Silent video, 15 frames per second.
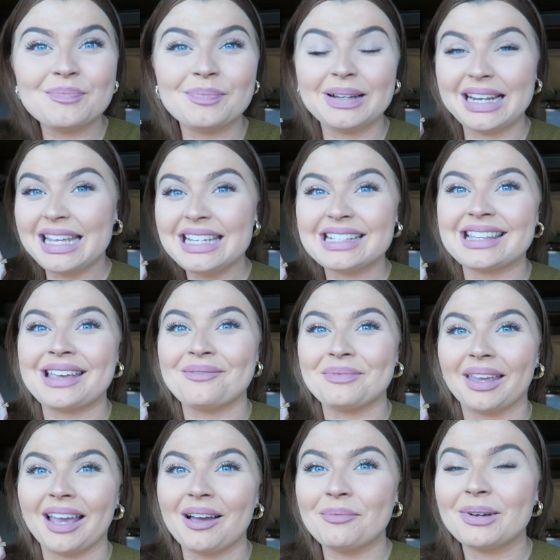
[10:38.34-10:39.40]
please hit
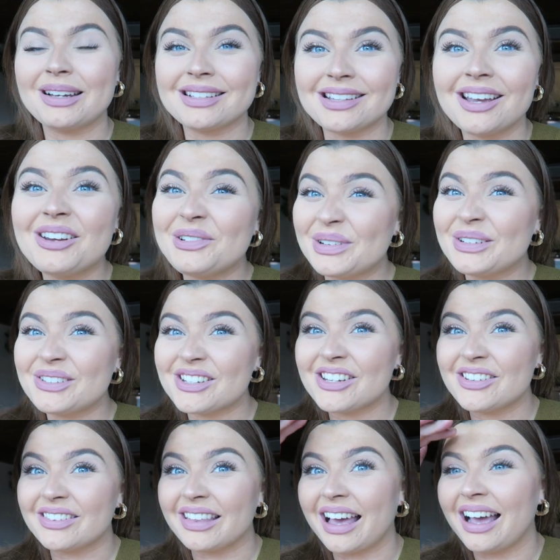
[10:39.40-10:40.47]
me up because I will
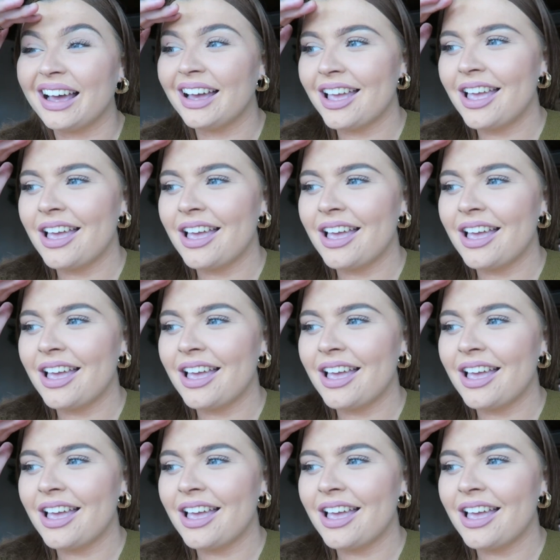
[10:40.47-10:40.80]
do that.